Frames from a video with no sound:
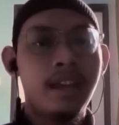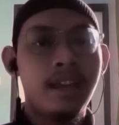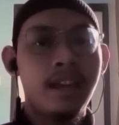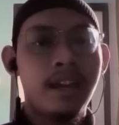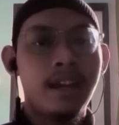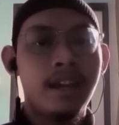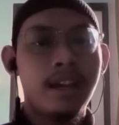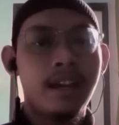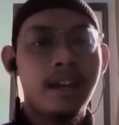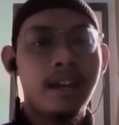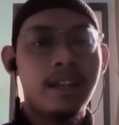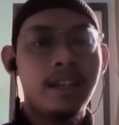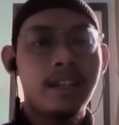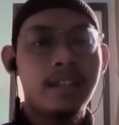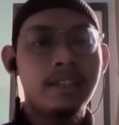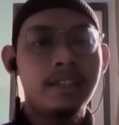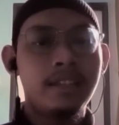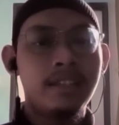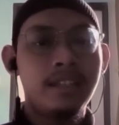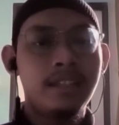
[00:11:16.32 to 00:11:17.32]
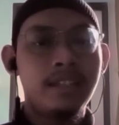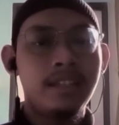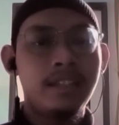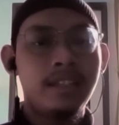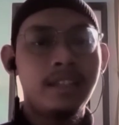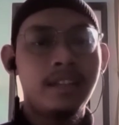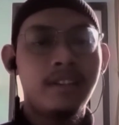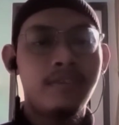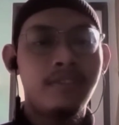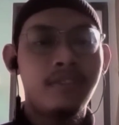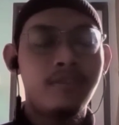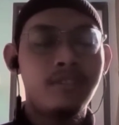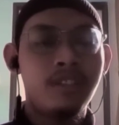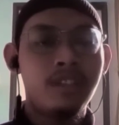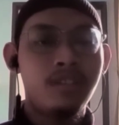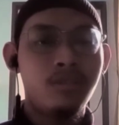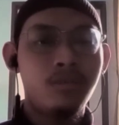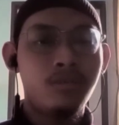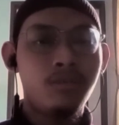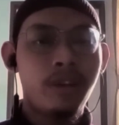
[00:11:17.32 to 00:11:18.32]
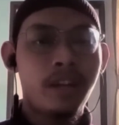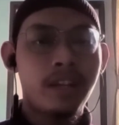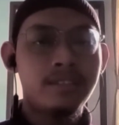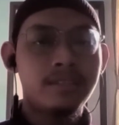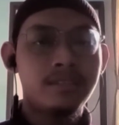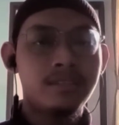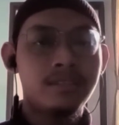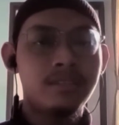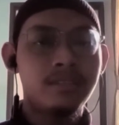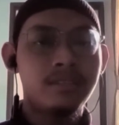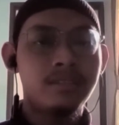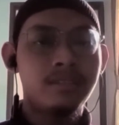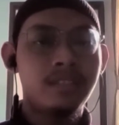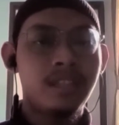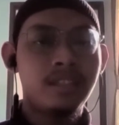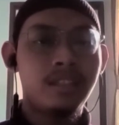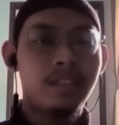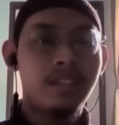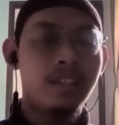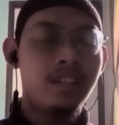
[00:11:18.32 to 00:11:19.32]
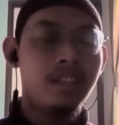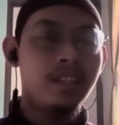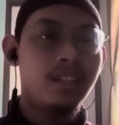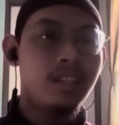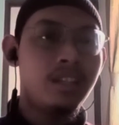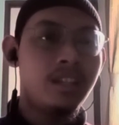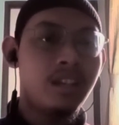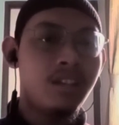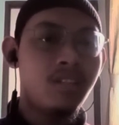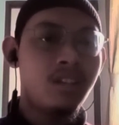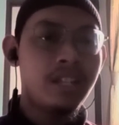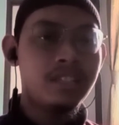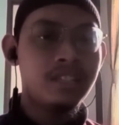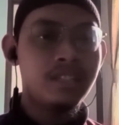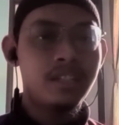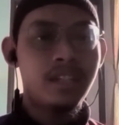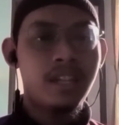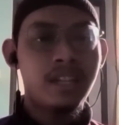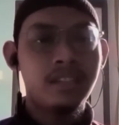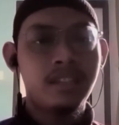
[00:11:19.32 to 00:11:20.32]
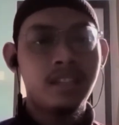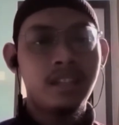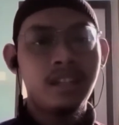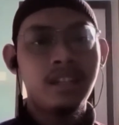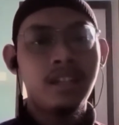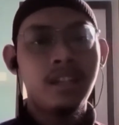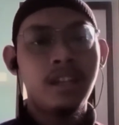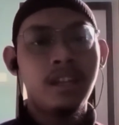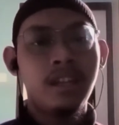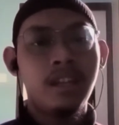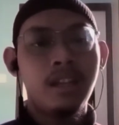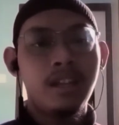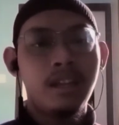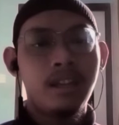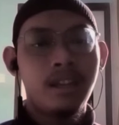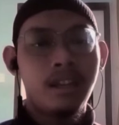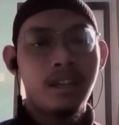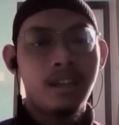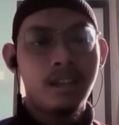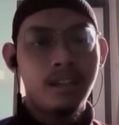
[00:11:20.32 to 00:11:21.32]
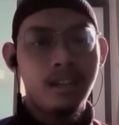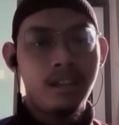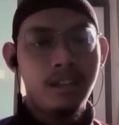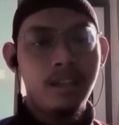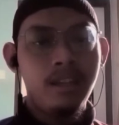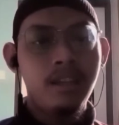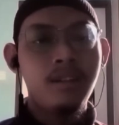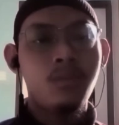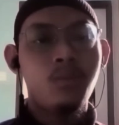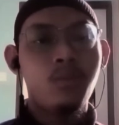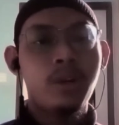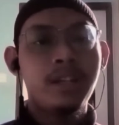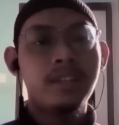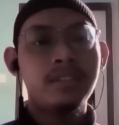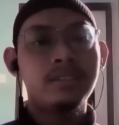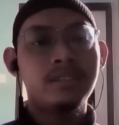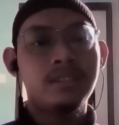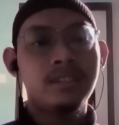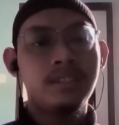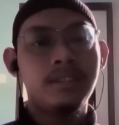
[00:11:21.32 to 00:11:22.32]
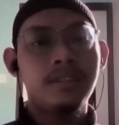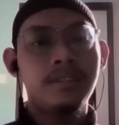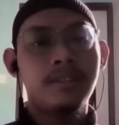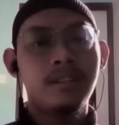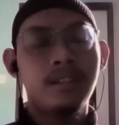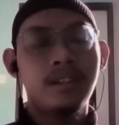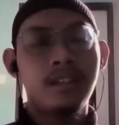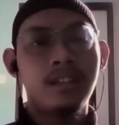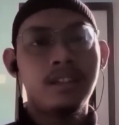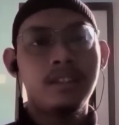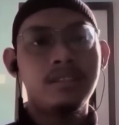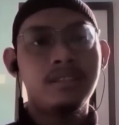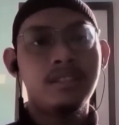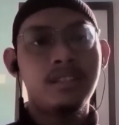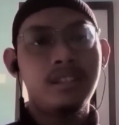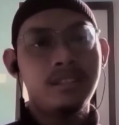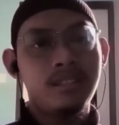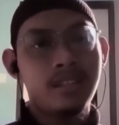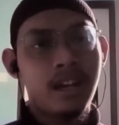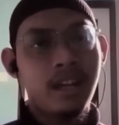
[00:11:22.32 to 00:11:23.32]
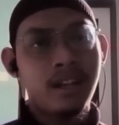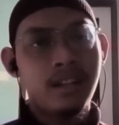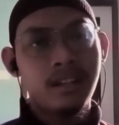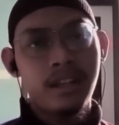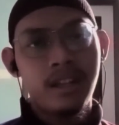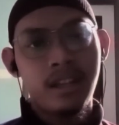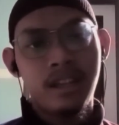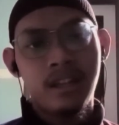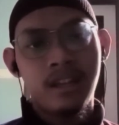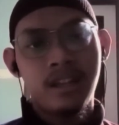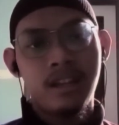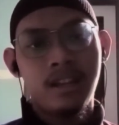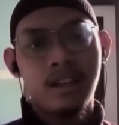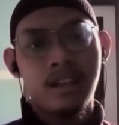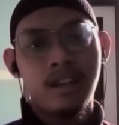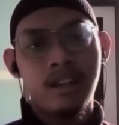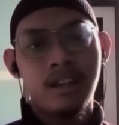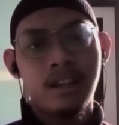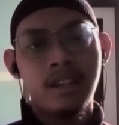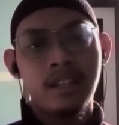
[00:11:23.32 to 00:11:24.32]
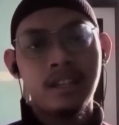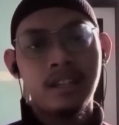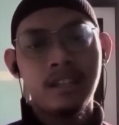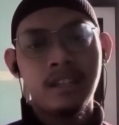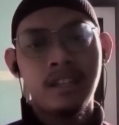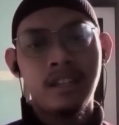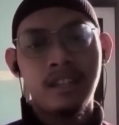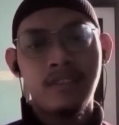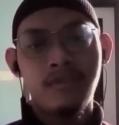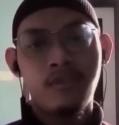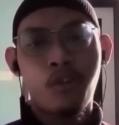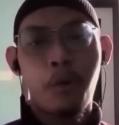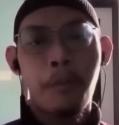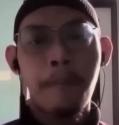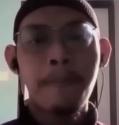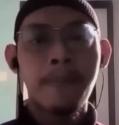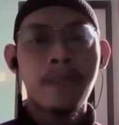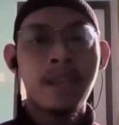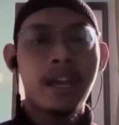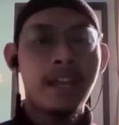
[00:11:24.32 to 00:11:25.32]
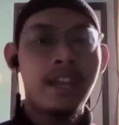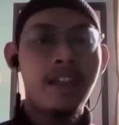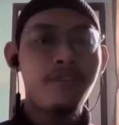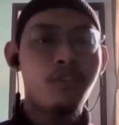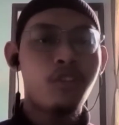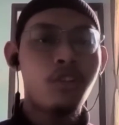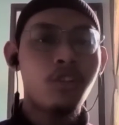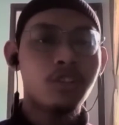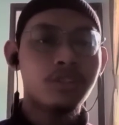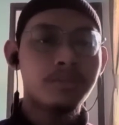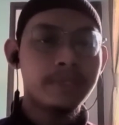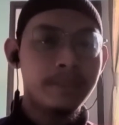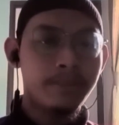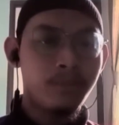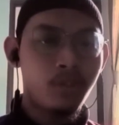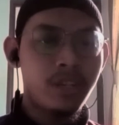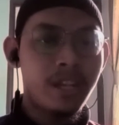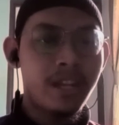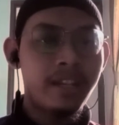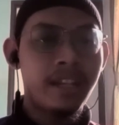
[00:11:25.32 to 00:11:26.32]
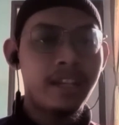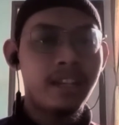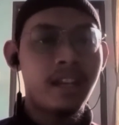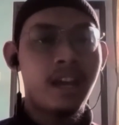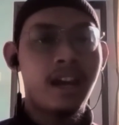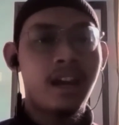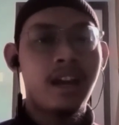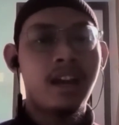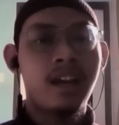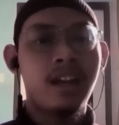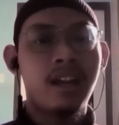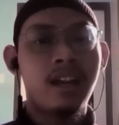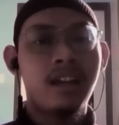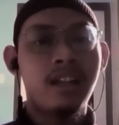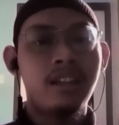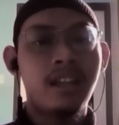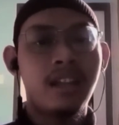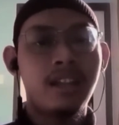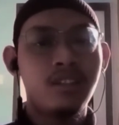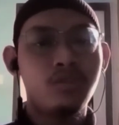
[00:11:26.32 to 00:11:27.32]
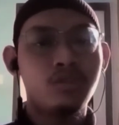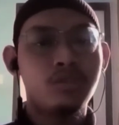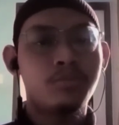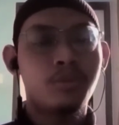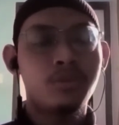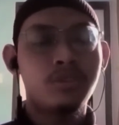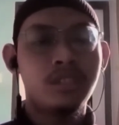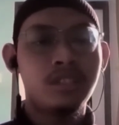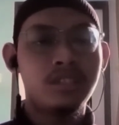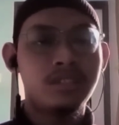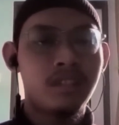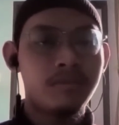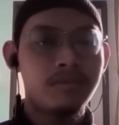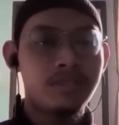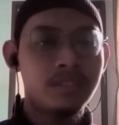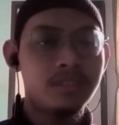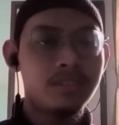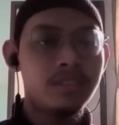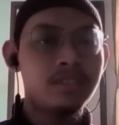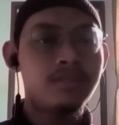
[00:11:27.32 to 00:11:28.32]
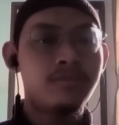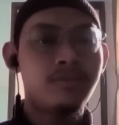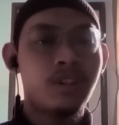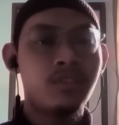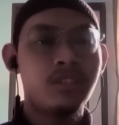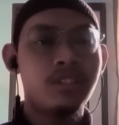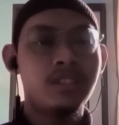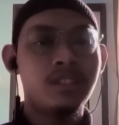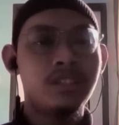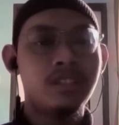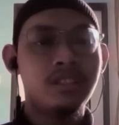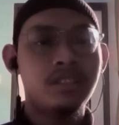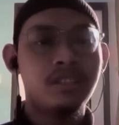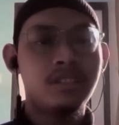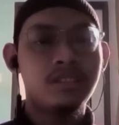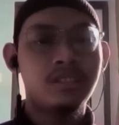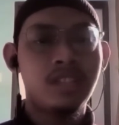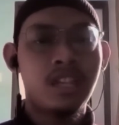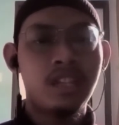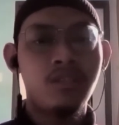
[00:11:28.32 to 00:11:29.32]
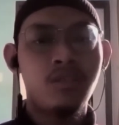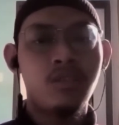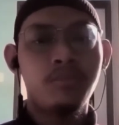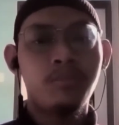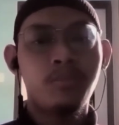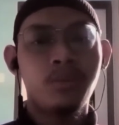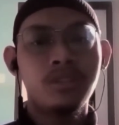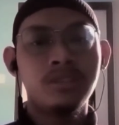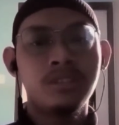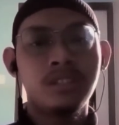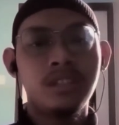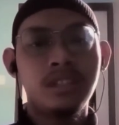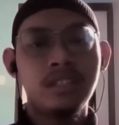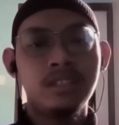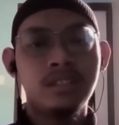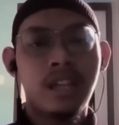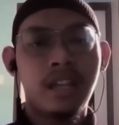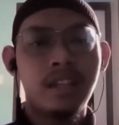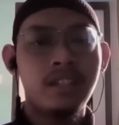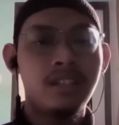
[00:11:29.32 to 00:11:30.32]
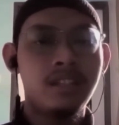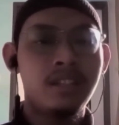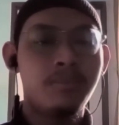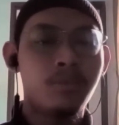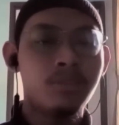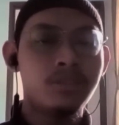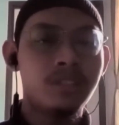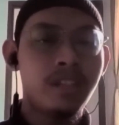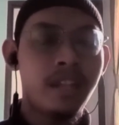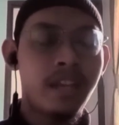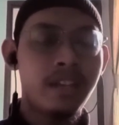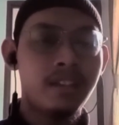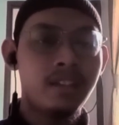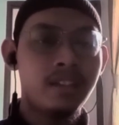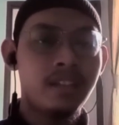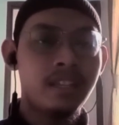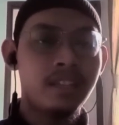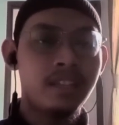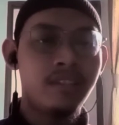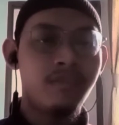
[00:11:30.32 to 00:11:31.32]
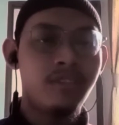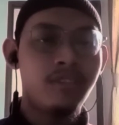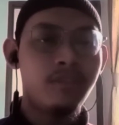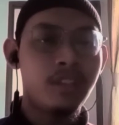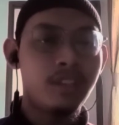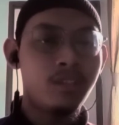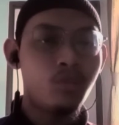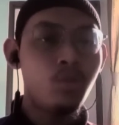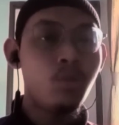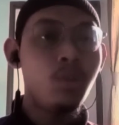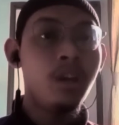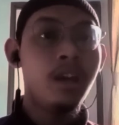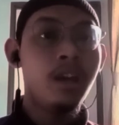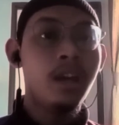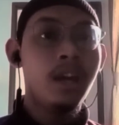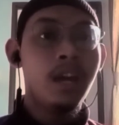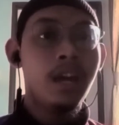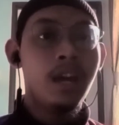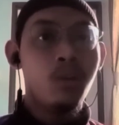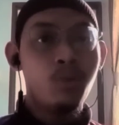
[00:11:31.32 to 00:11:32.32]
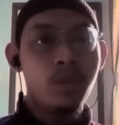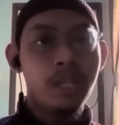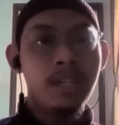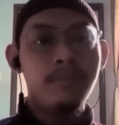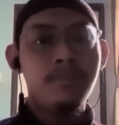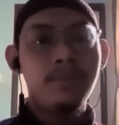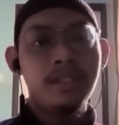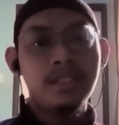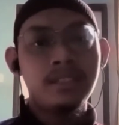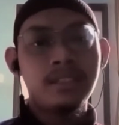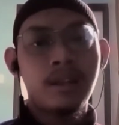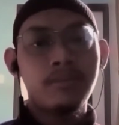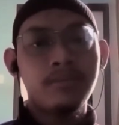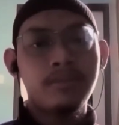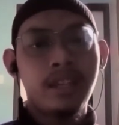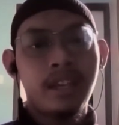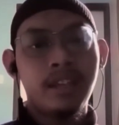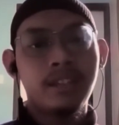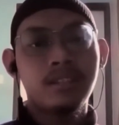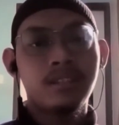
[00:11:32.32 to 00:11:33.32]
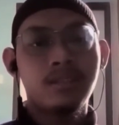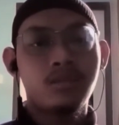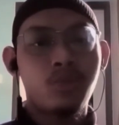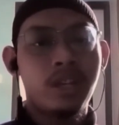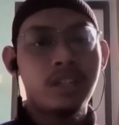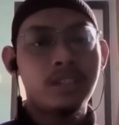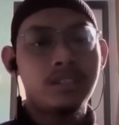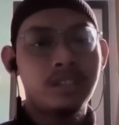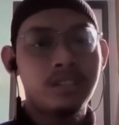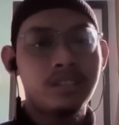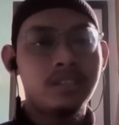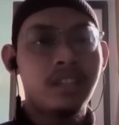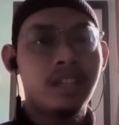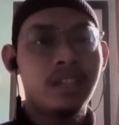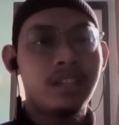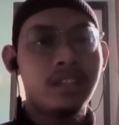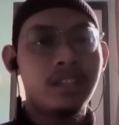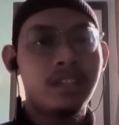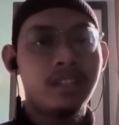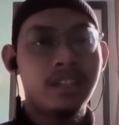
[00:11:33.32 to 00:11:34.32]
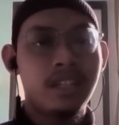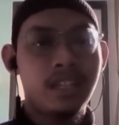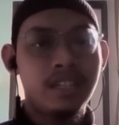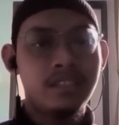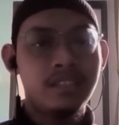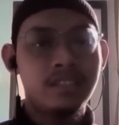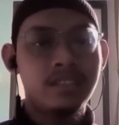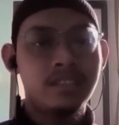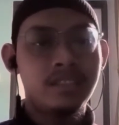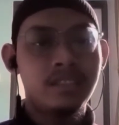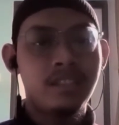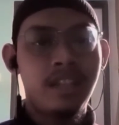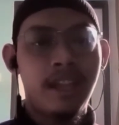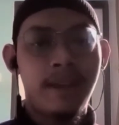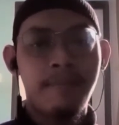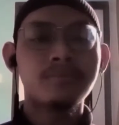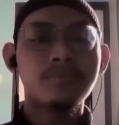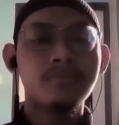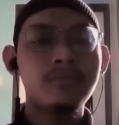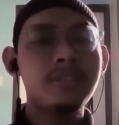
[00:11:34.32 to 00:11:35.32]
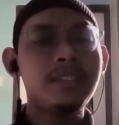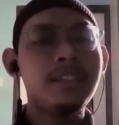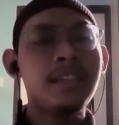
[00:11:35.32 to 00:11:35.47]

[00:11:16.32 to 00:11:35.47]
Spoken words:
1952 as stated in Regulation 19A 1C in CDCR 1984. Therefore, cosmetic product that use poisonous substances found in the scheduled poison list under the Poison Act 1952 will be subject to action taken against them.